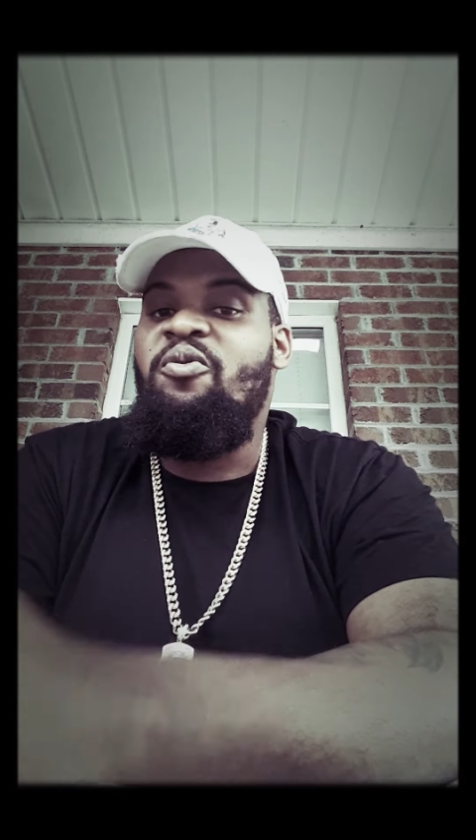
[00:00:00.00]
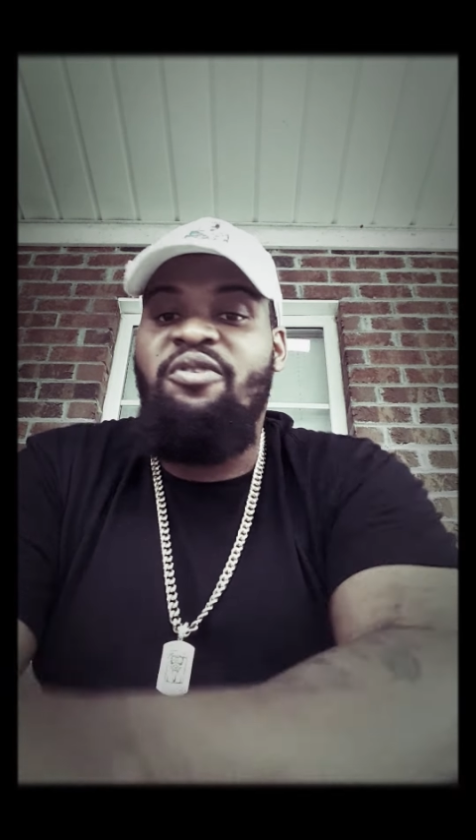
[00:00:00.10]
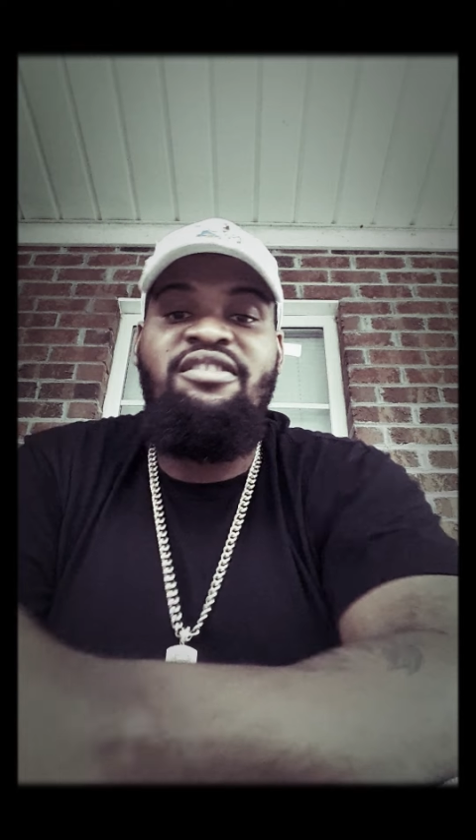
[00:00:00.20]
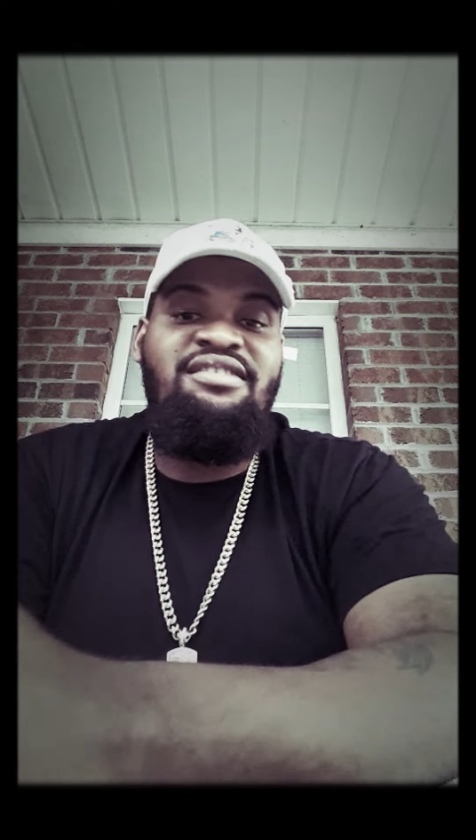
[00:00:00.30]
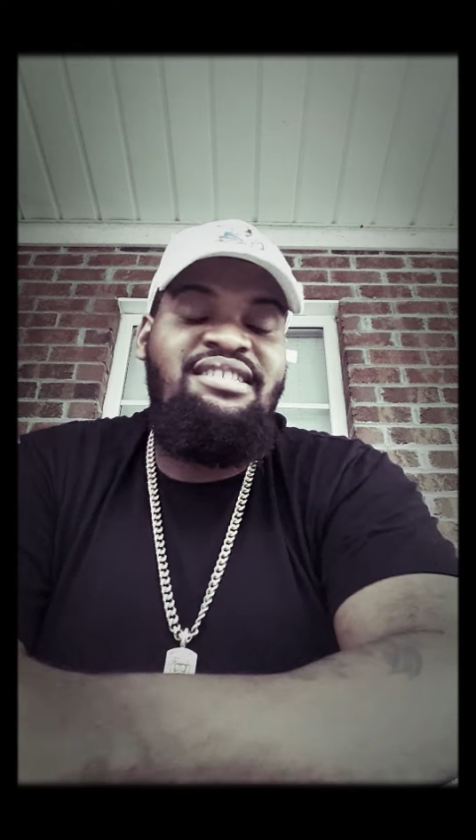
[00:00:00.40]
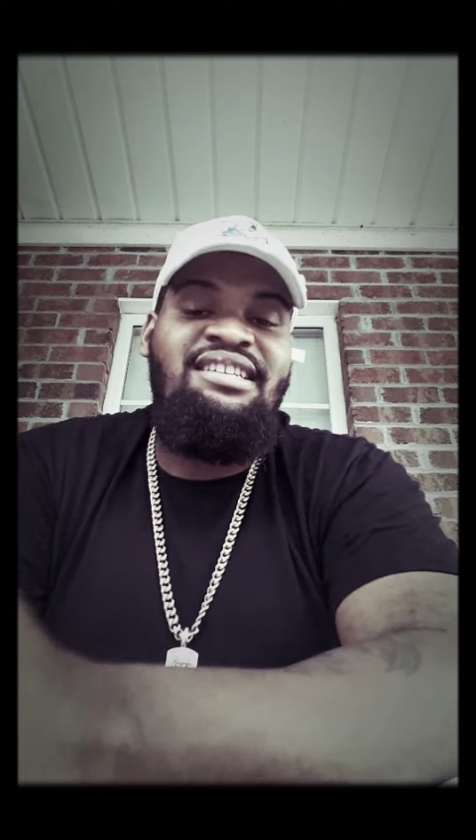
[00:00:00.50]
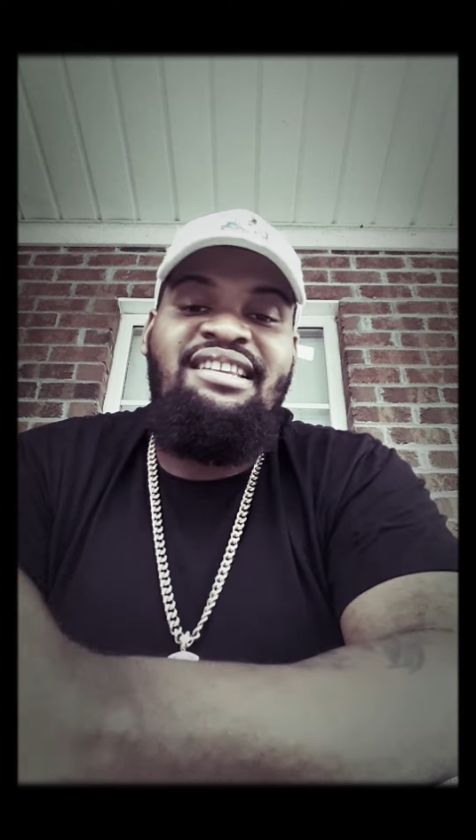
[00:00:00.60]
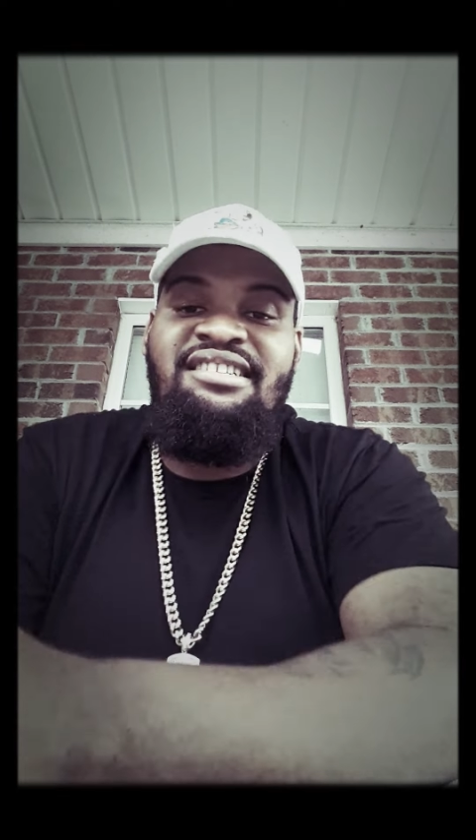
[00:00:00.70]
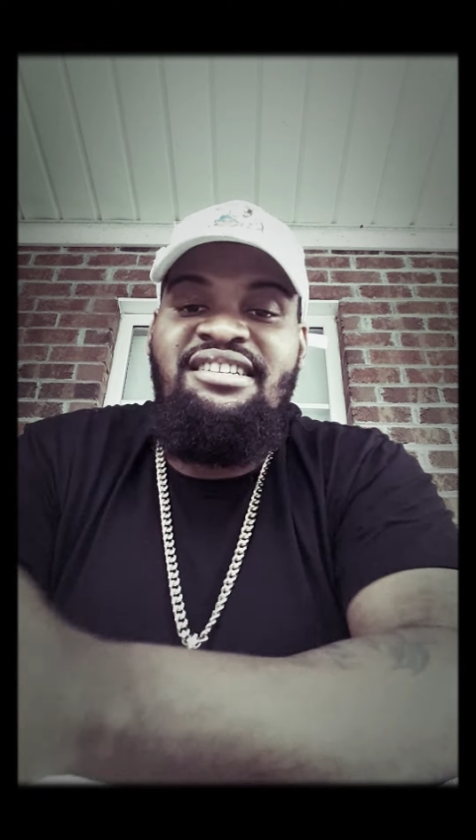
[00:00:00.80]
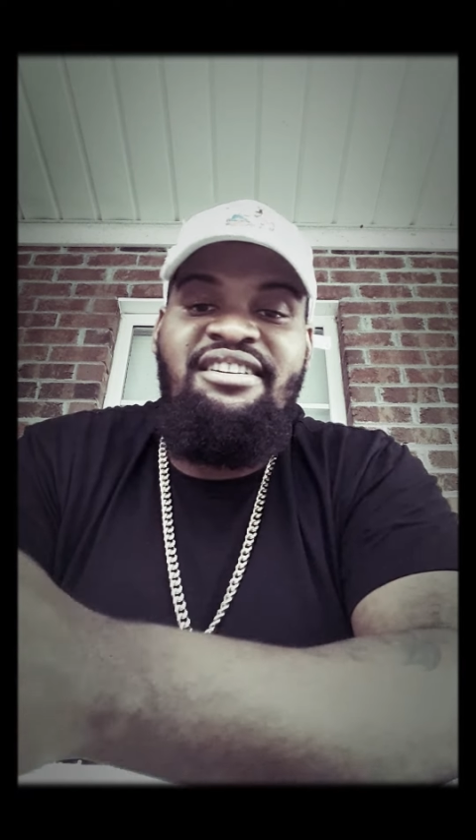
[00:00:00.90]
Winners
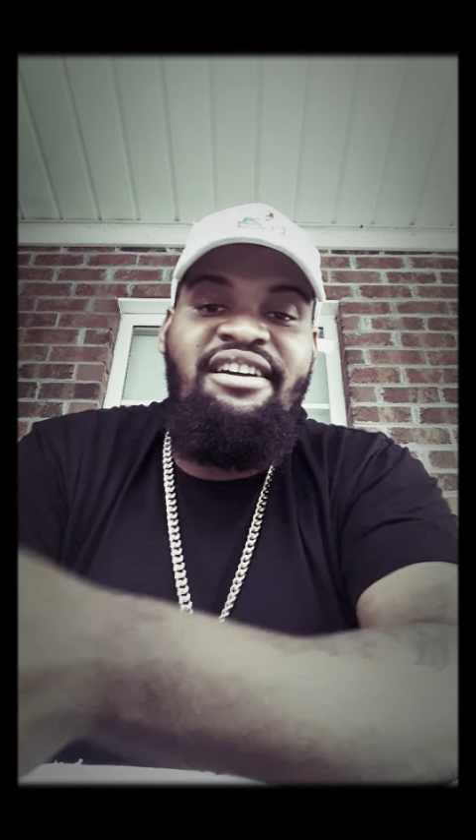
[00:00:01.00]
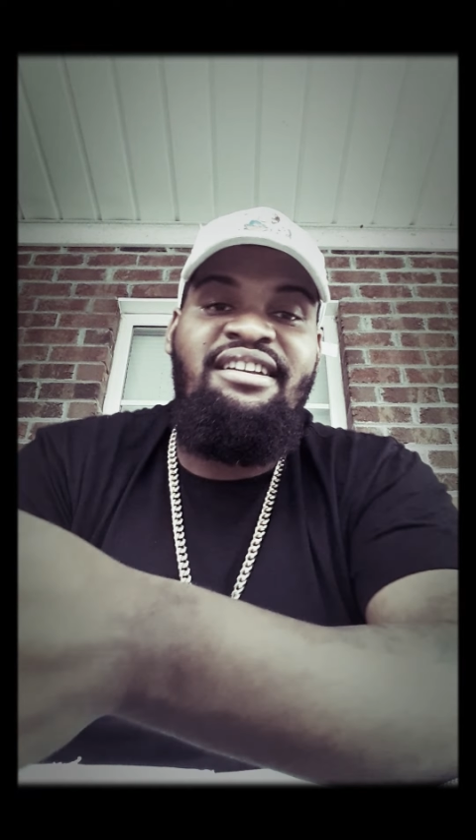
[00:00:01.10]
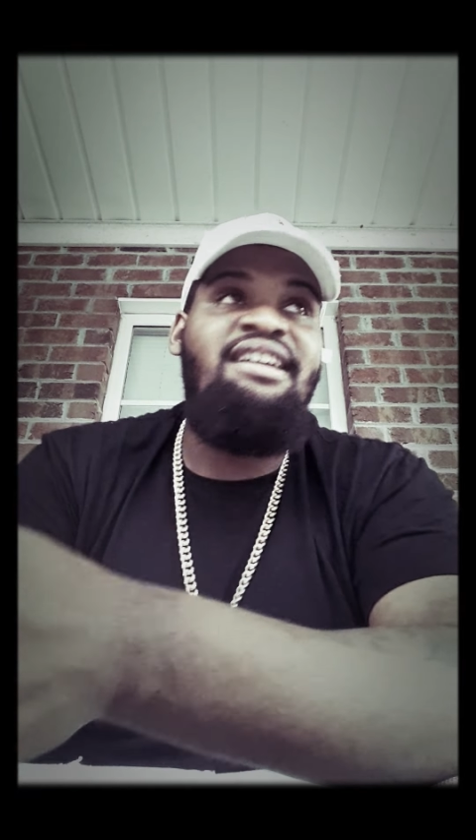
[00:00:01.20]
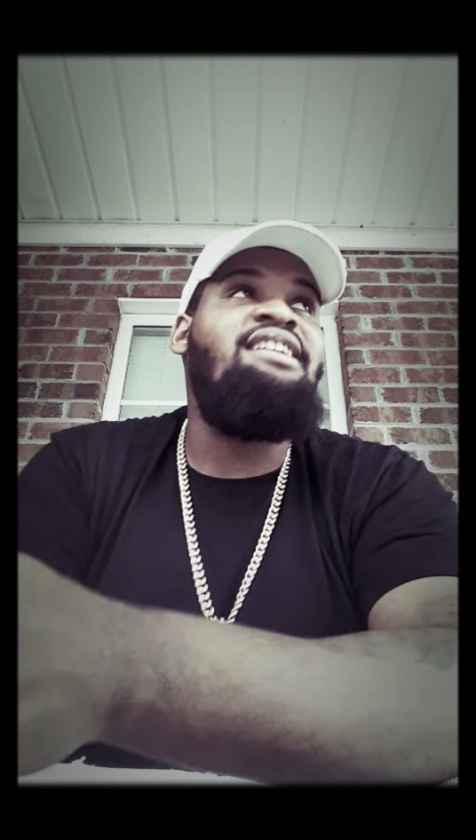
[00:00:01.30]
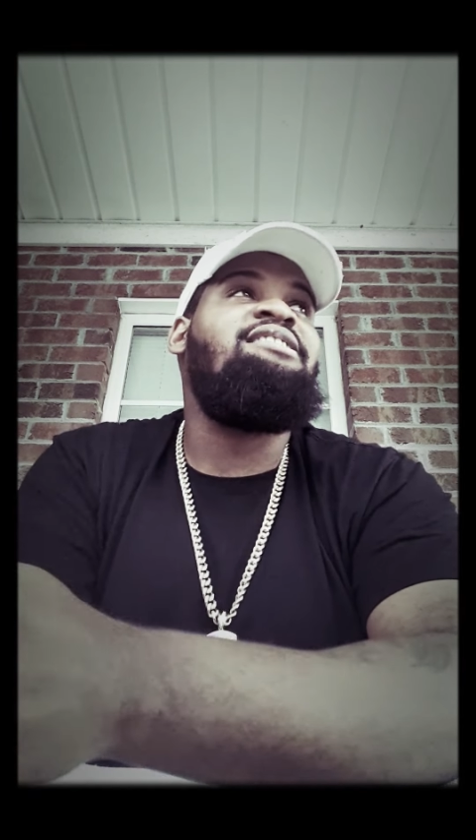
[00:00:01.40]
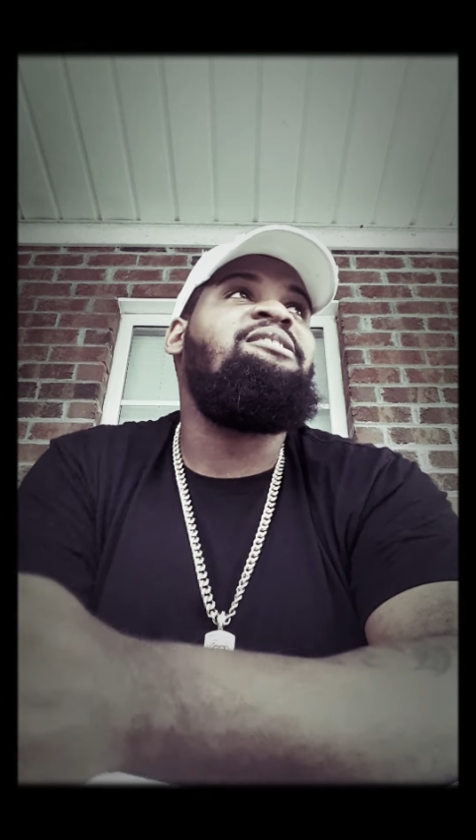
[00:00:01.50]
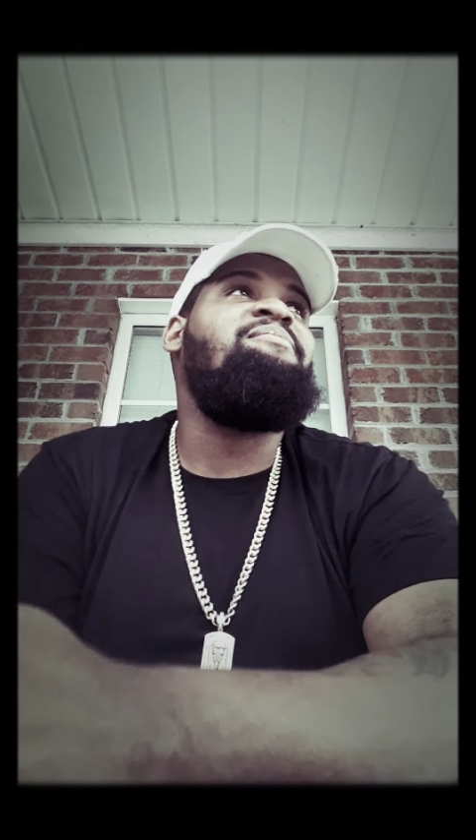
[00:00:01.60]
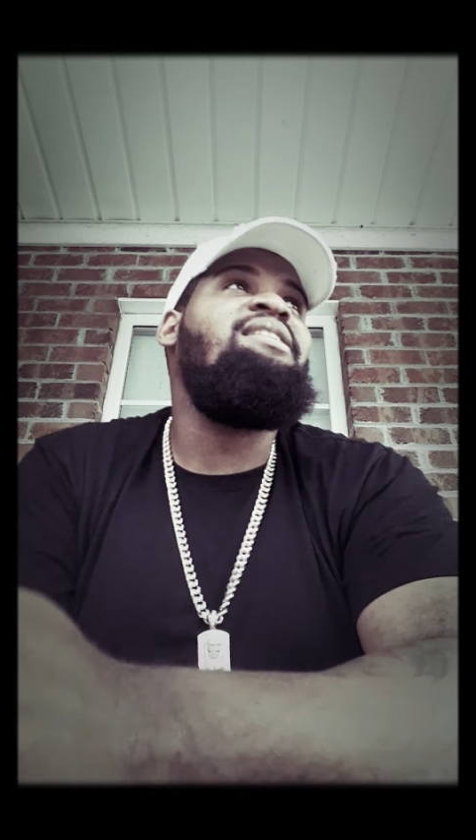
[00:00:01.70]
and legendary niggas. And